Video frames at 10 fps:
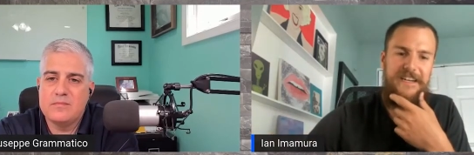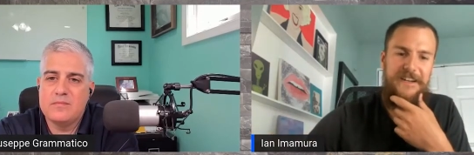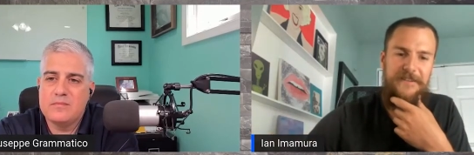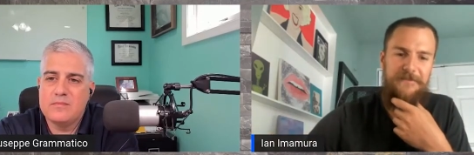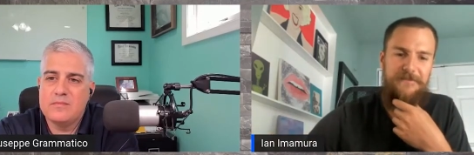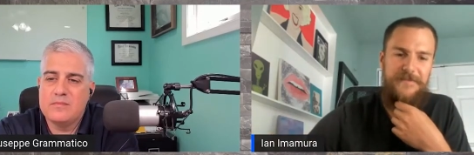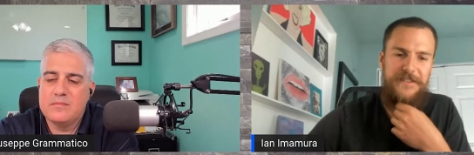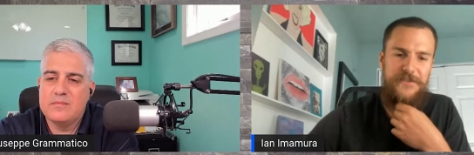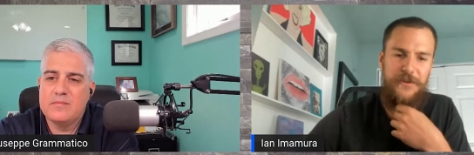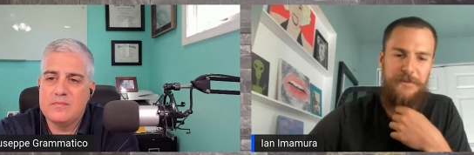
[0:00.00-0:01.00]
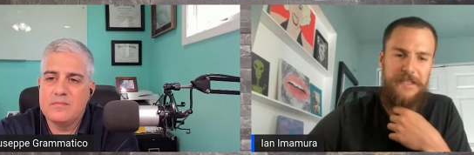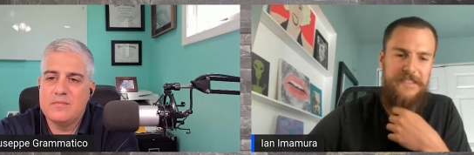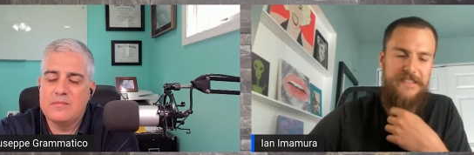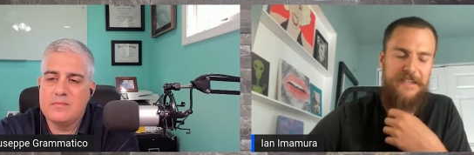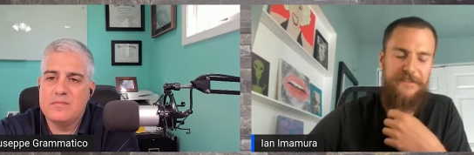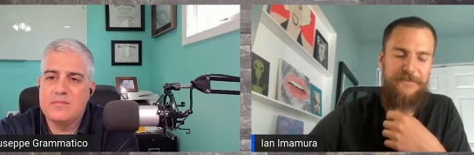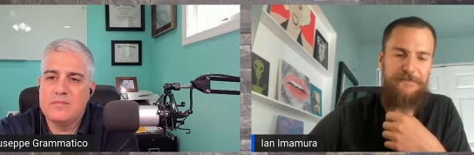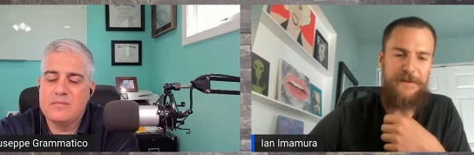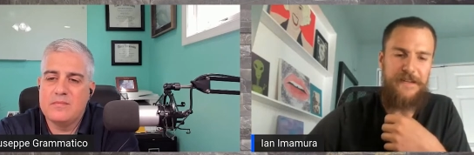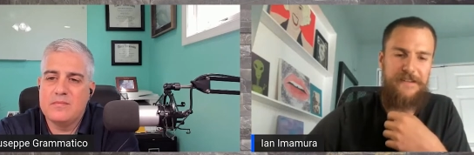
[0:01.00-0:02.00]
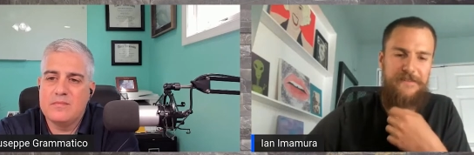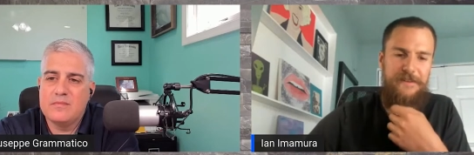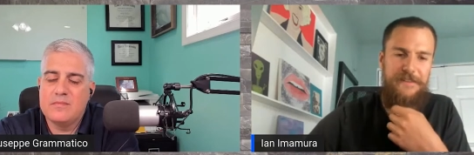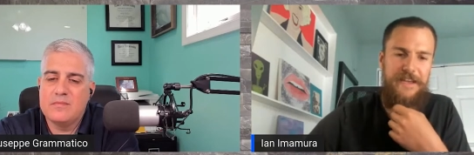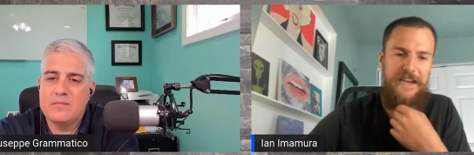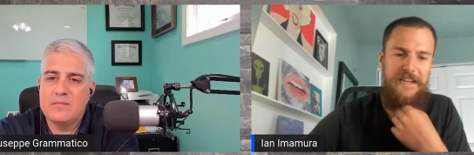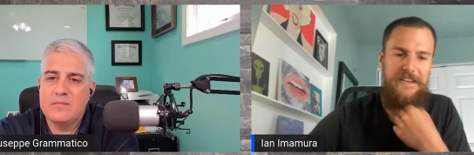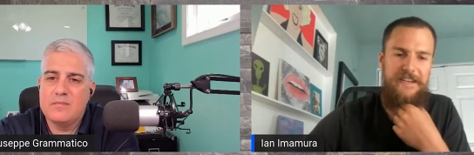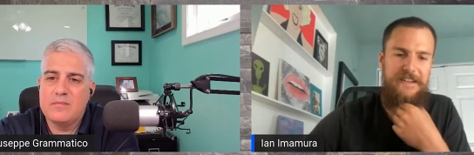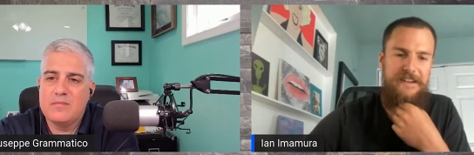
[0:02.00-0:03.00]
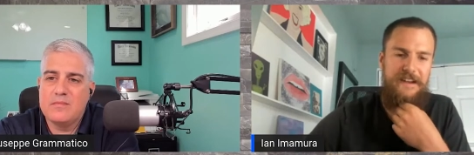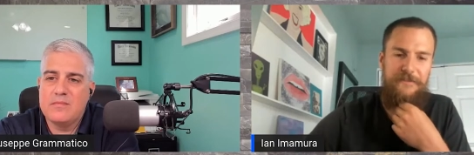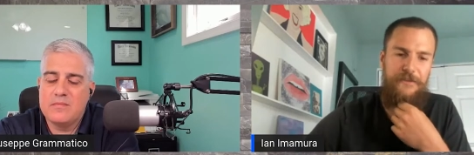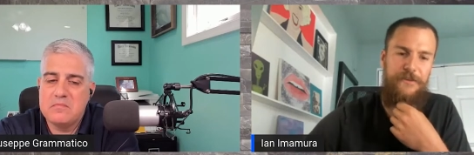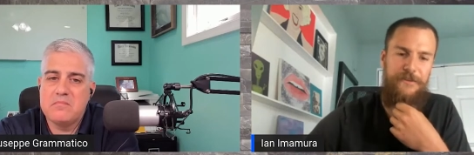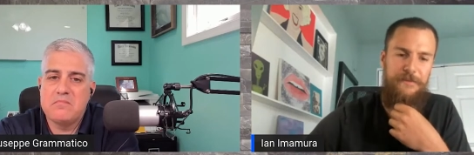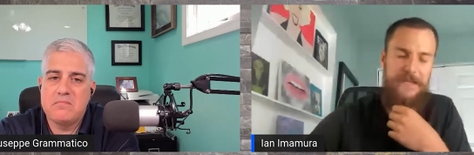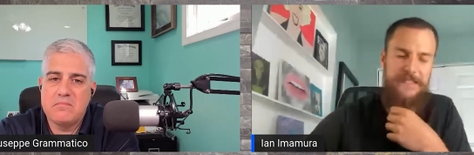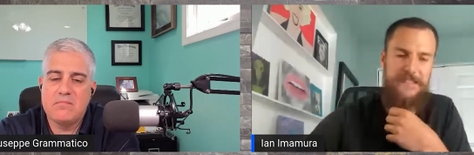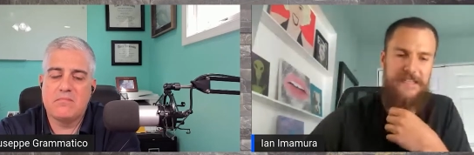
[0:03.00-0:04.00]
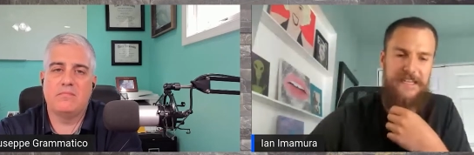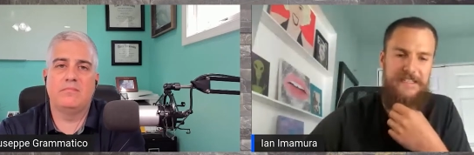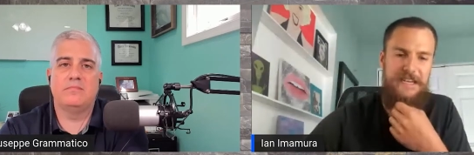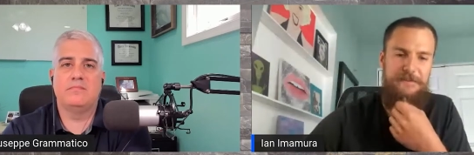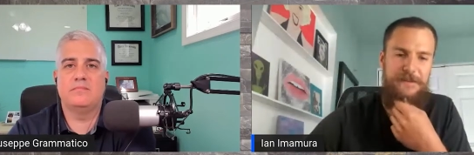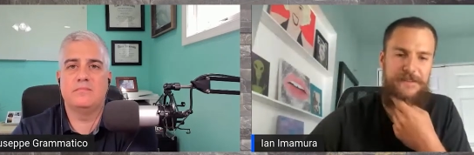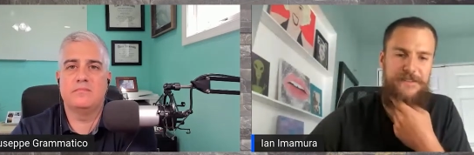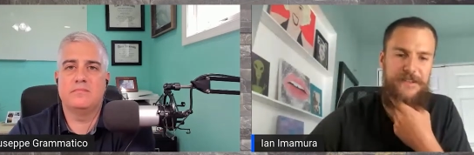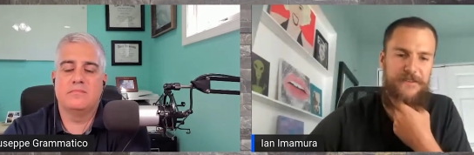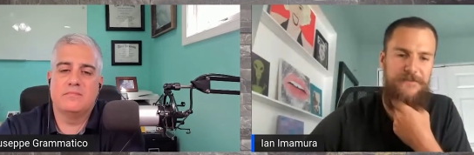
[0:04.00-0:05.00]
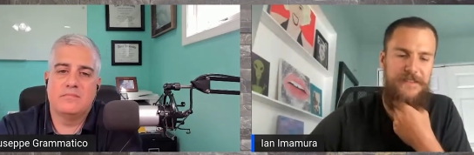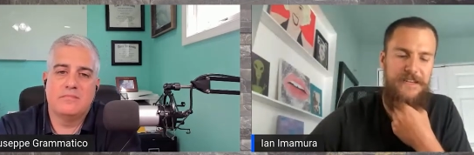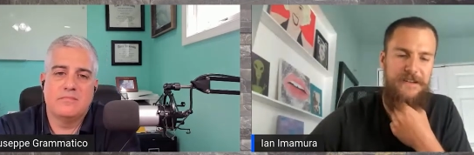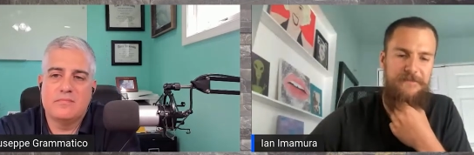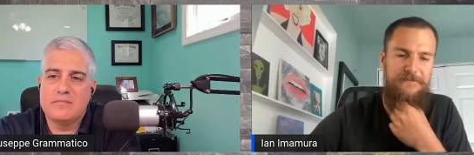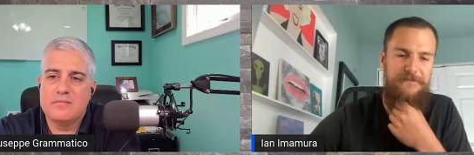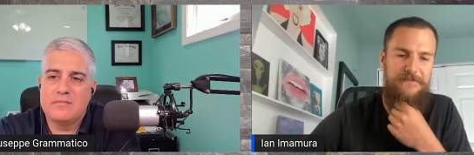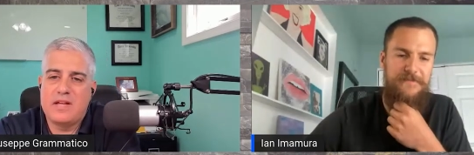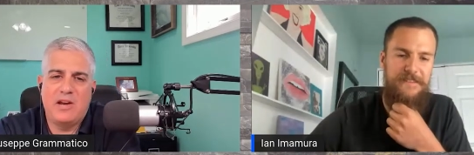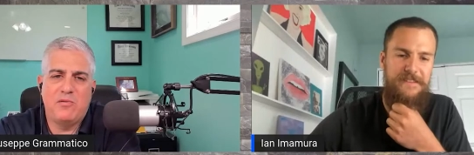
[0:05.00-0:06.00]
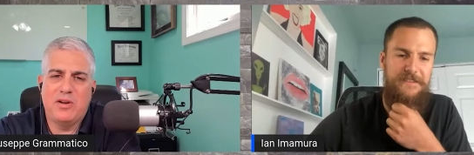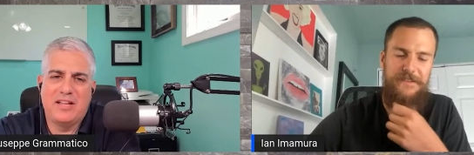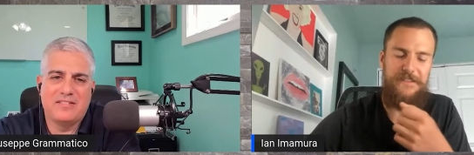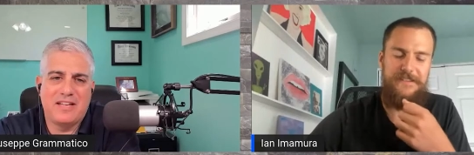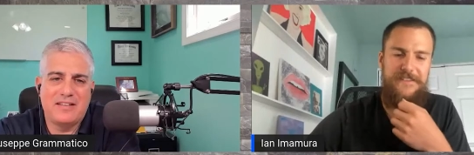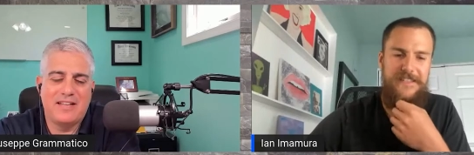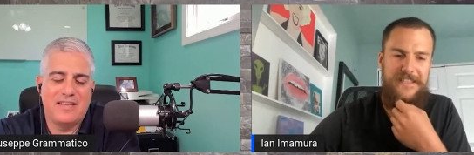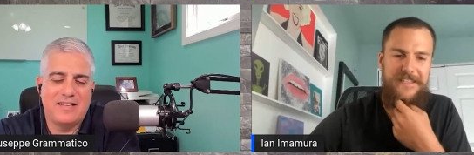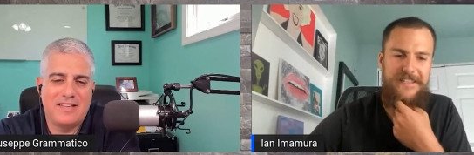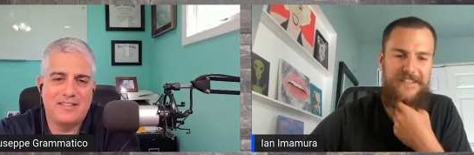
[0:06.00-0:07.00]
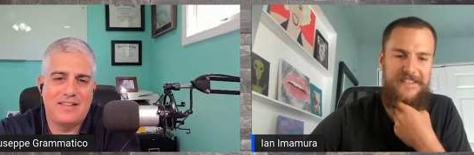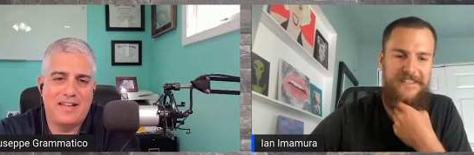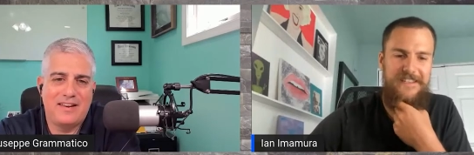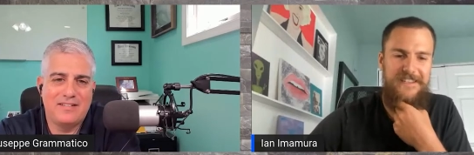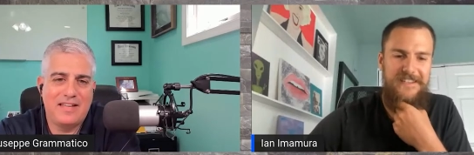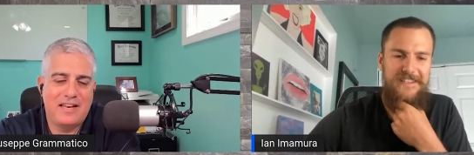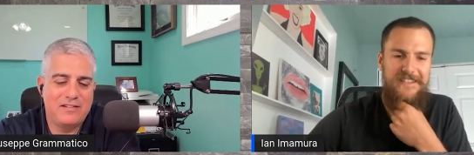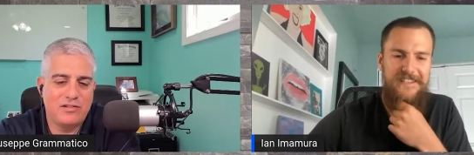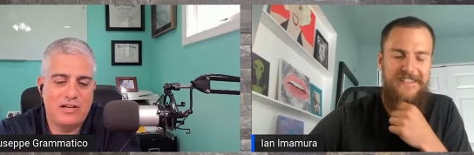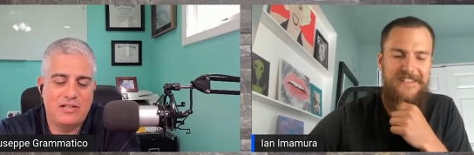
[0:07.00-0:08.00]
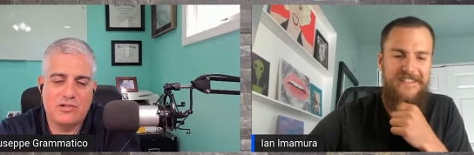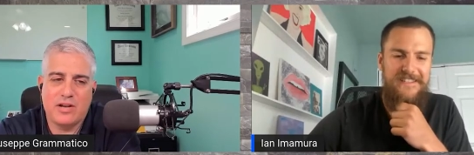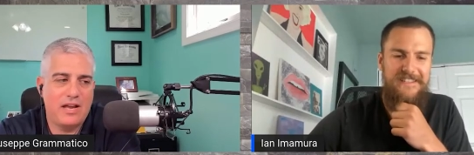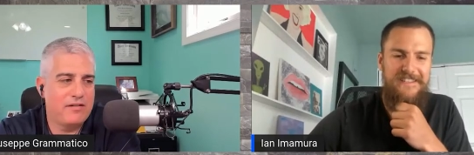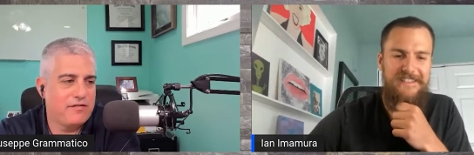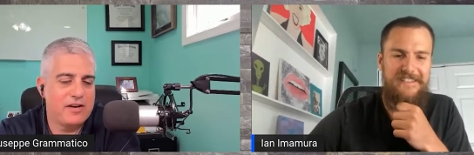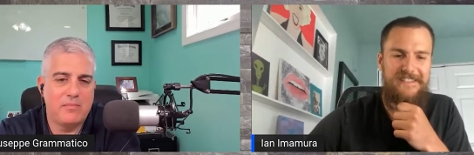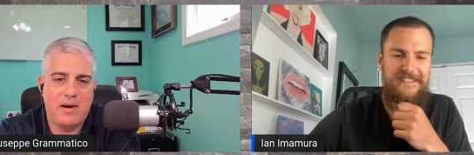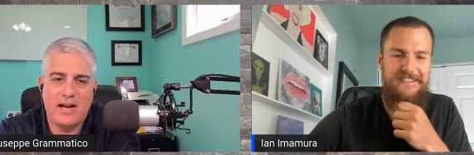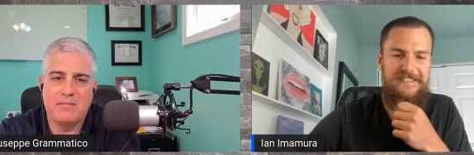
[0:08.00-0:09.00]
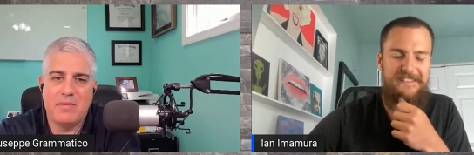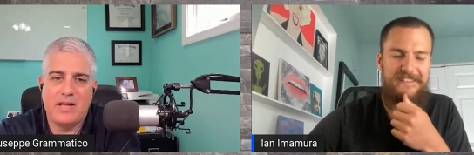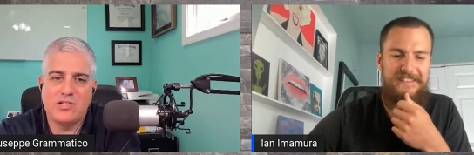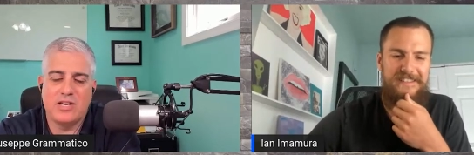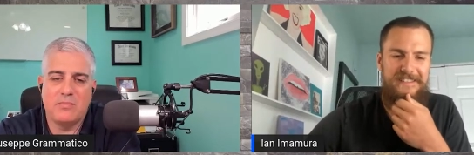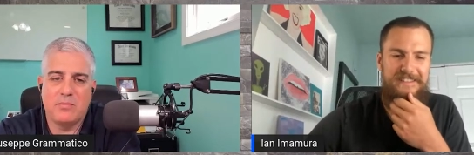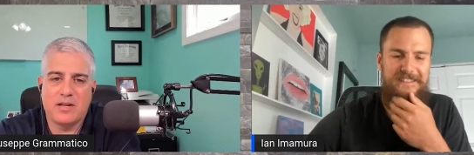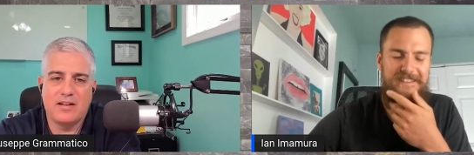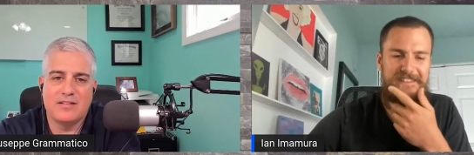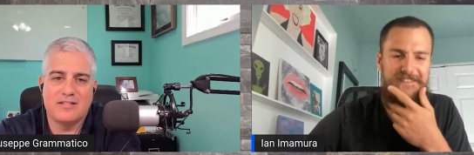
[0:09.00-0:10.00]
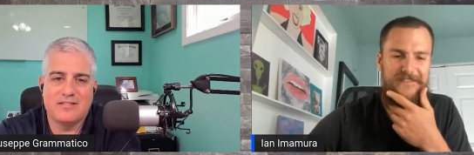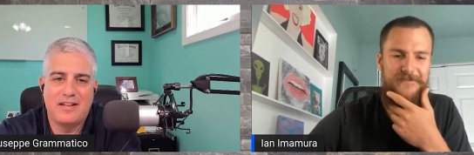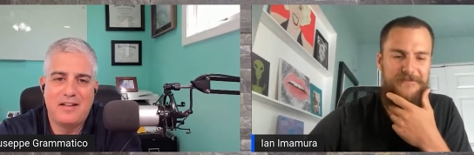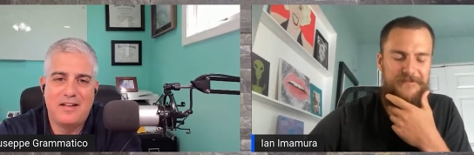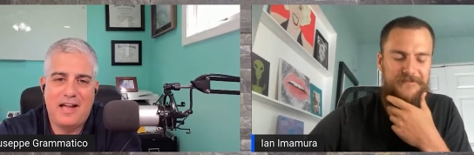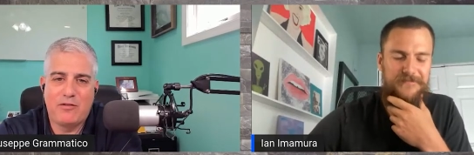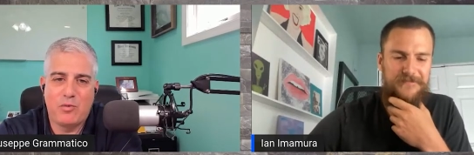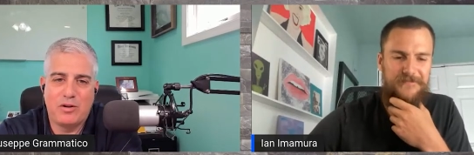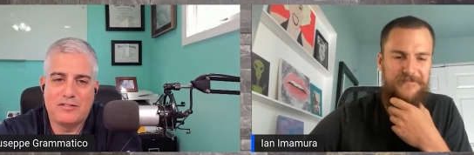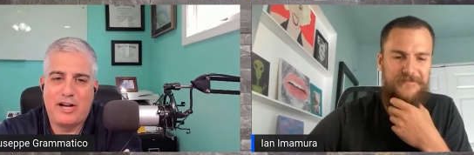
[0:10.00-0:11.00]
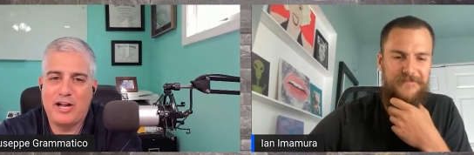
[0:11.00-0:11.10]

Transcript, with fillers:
Speaker 1: um, streaming stuff. But with that, I've heard amazing things happen. So
Speaker 2: um, I didn't realize that. that. That that that is that is interesting. I had a friend of mine mention it because everyone's